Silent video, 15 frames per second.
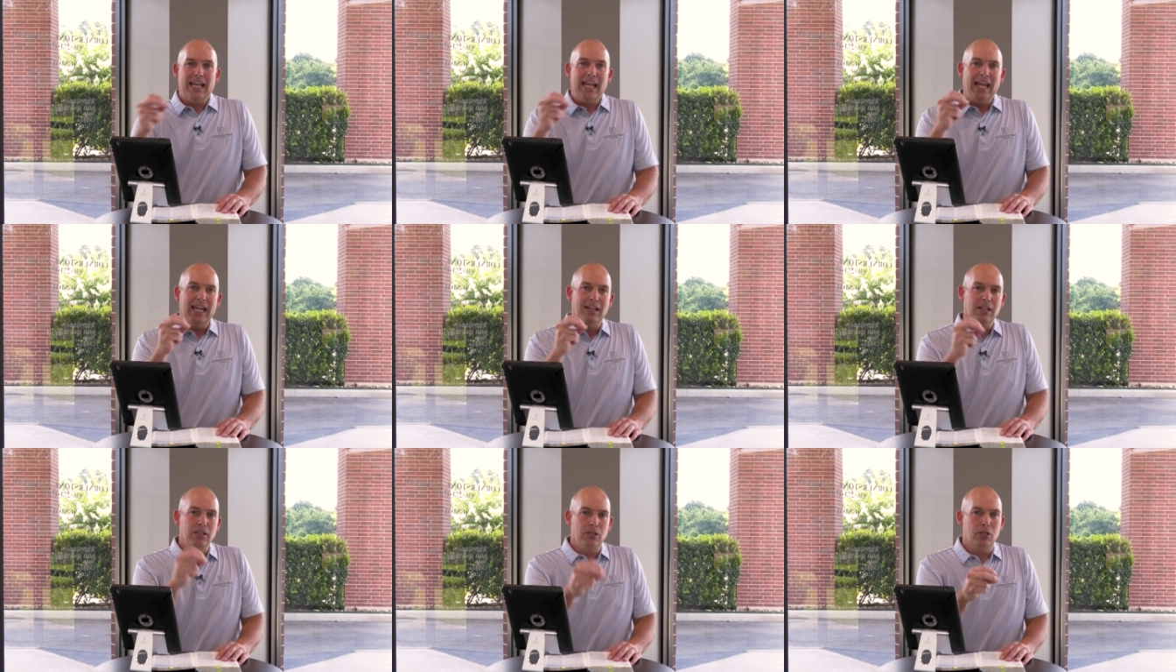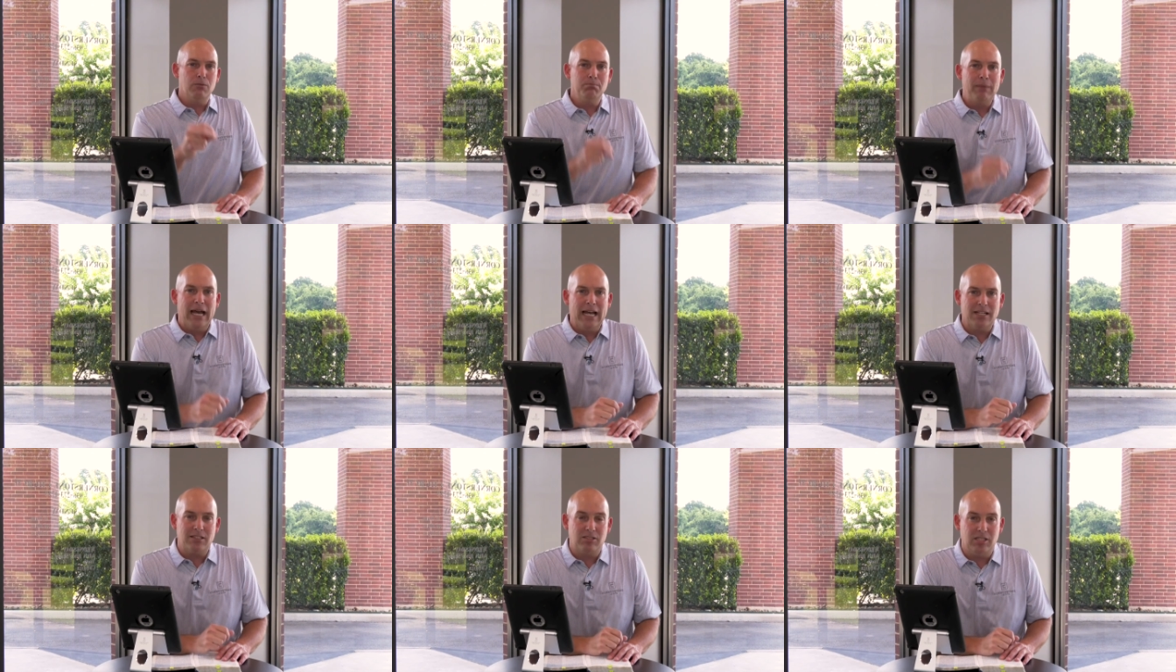and look
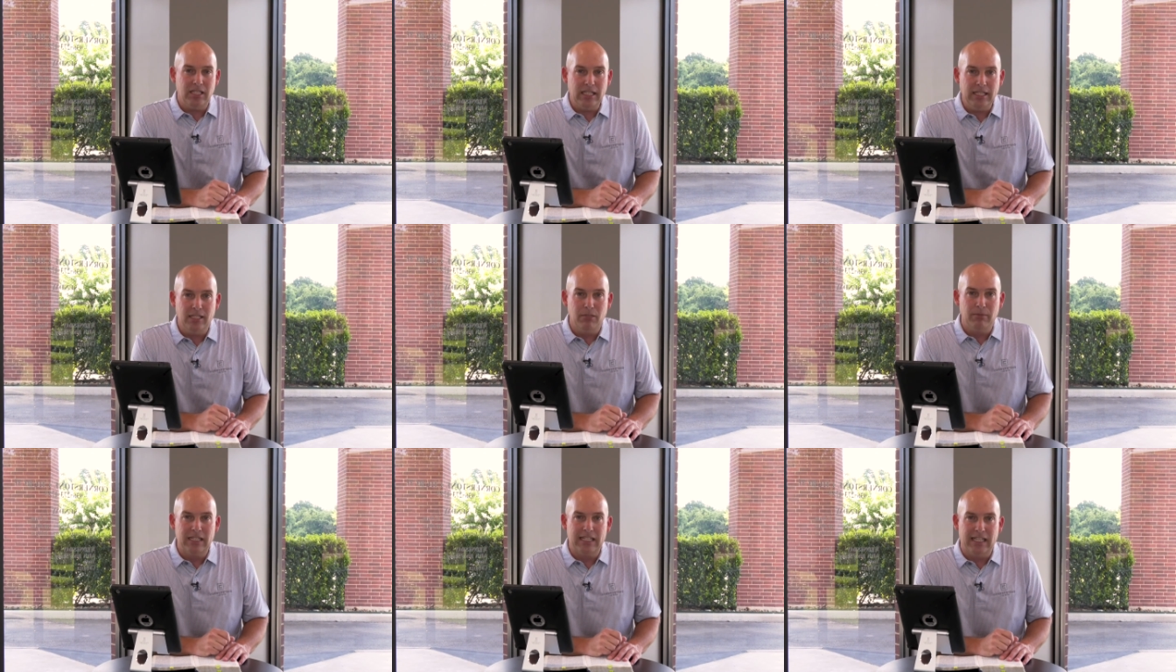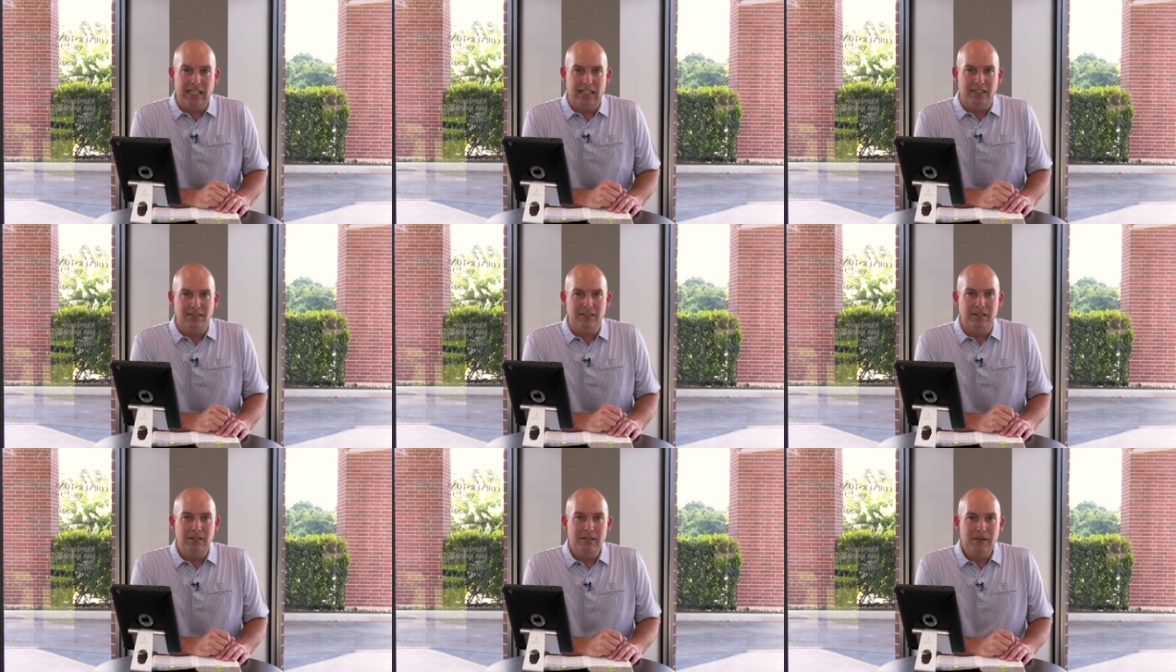back to Him
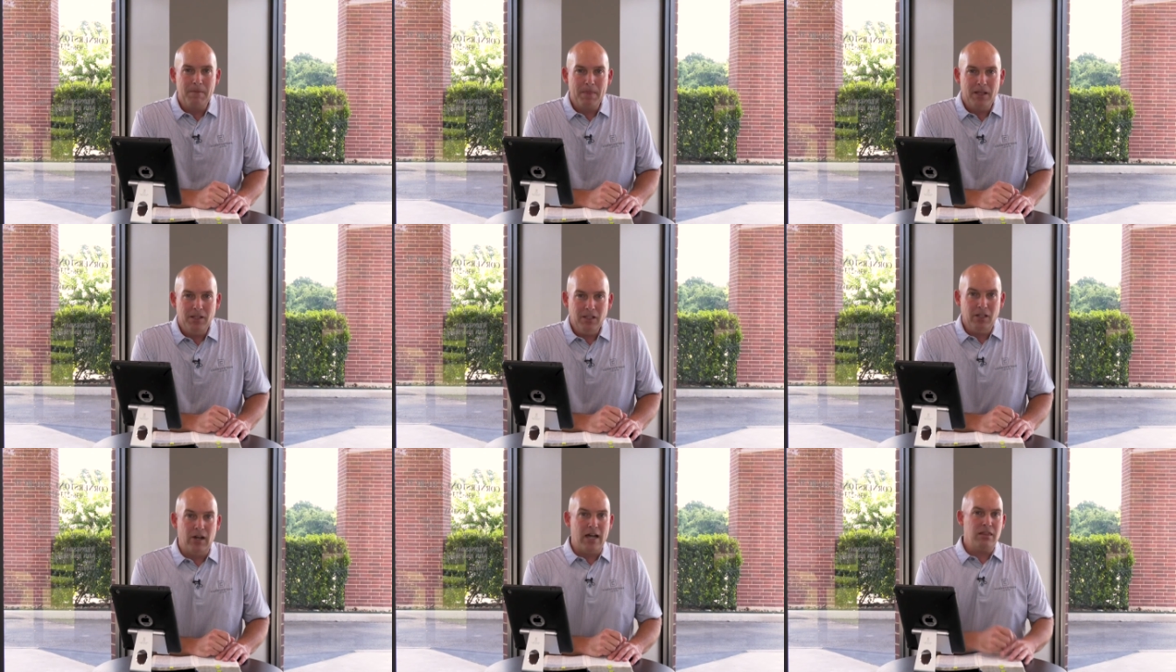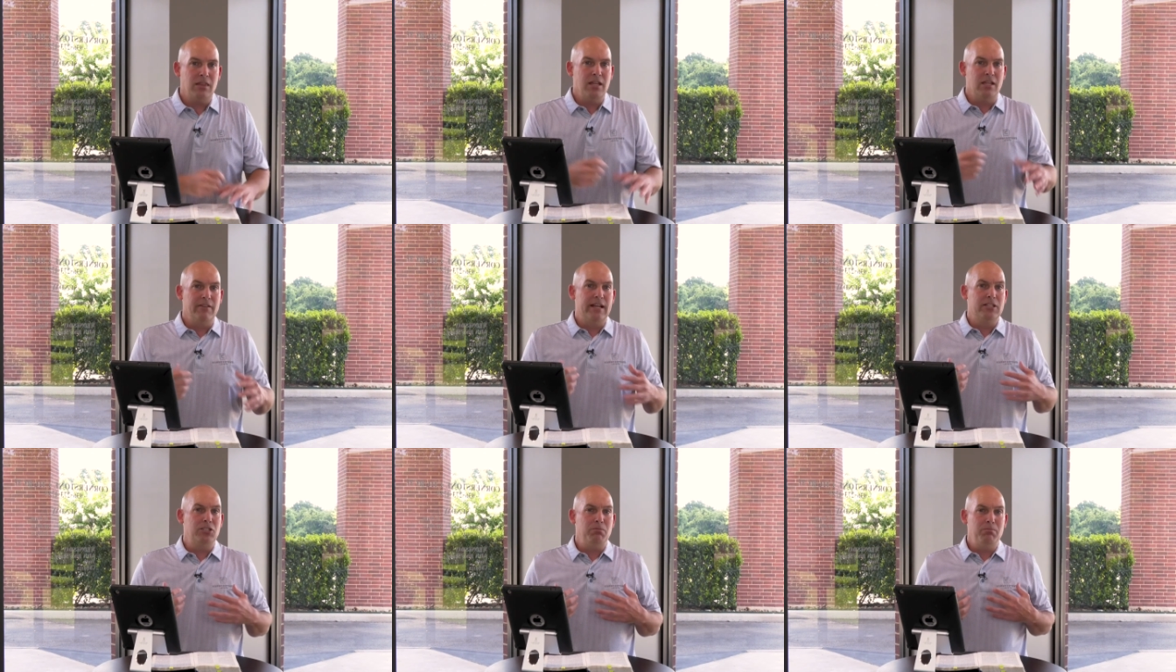again. You know, I think of
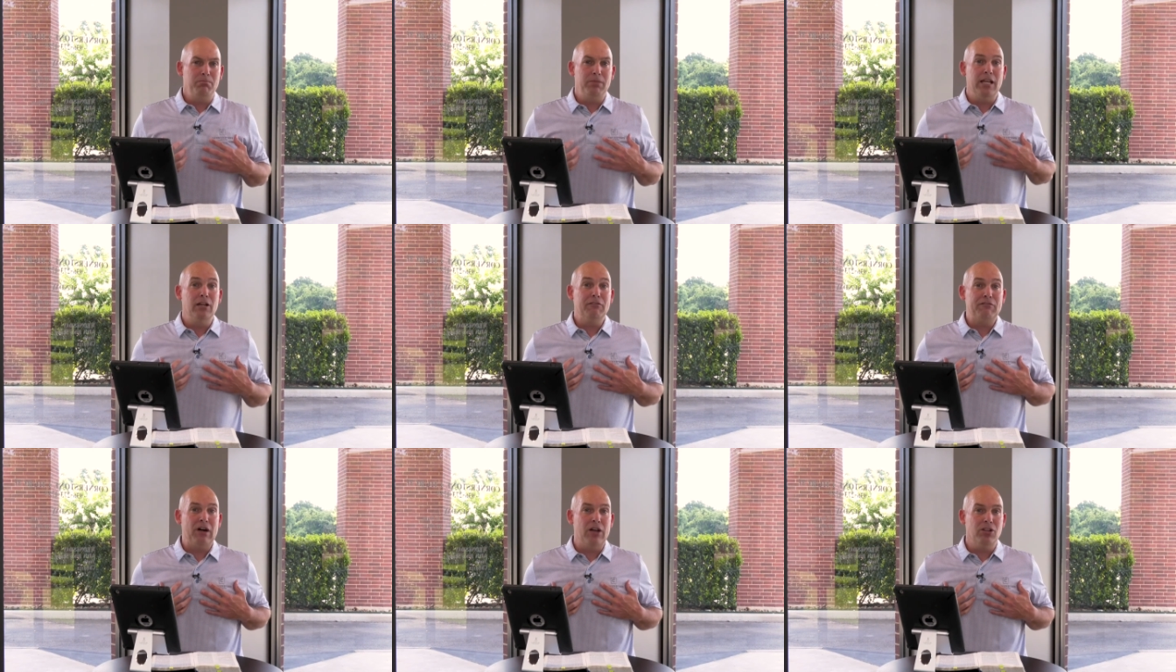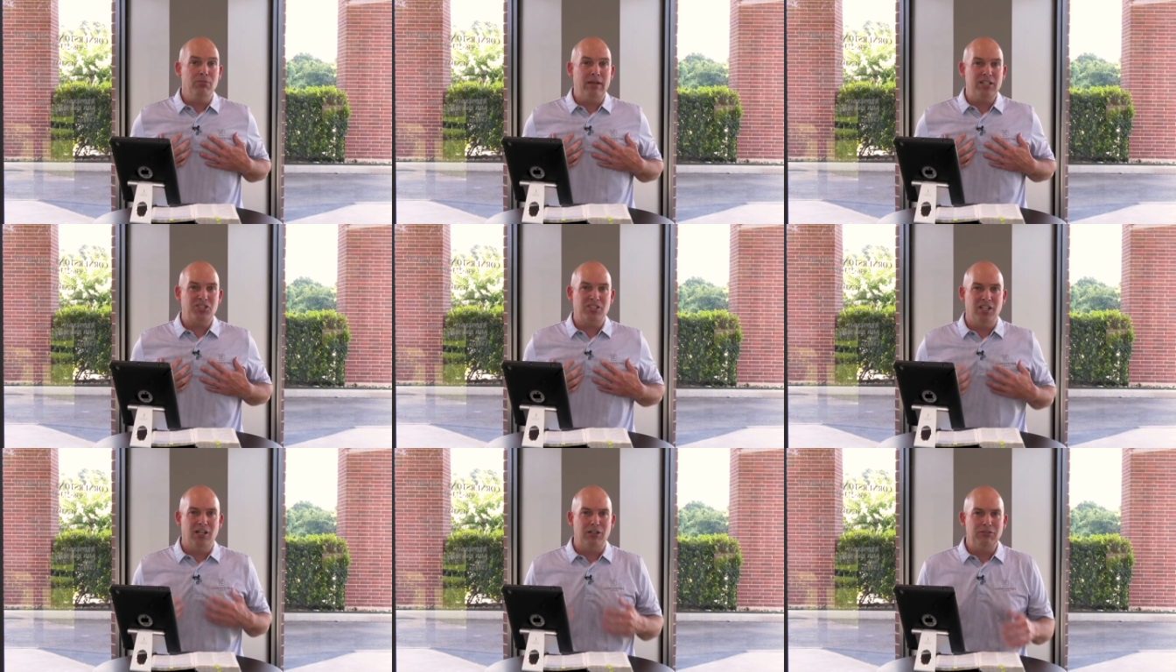it as being a father
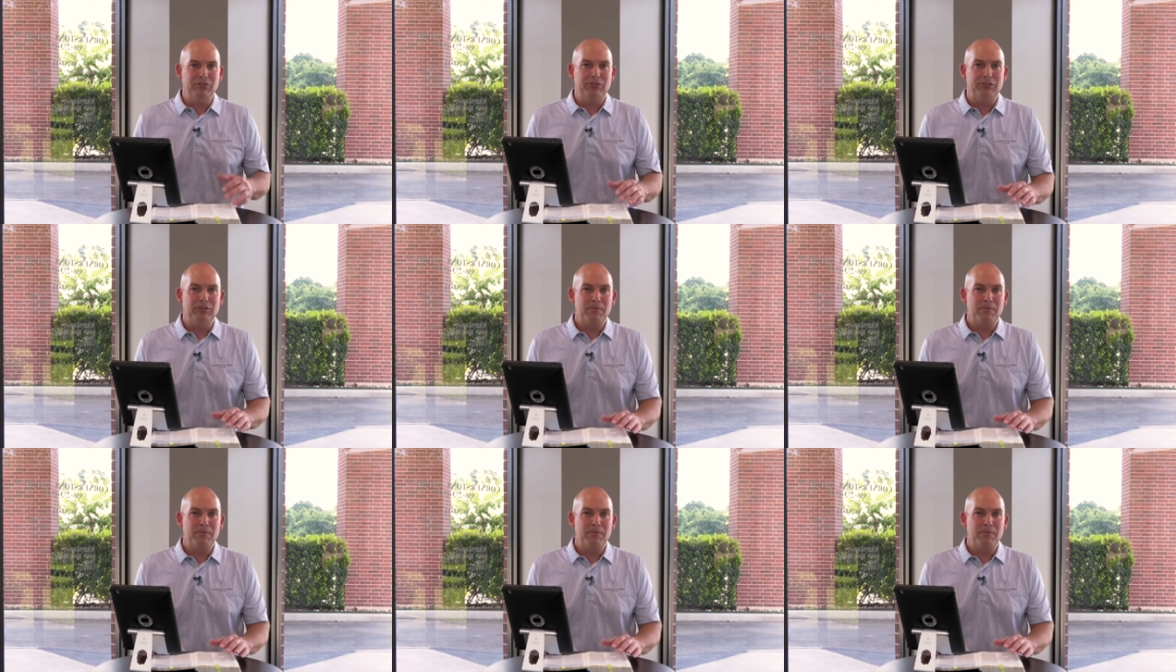myself.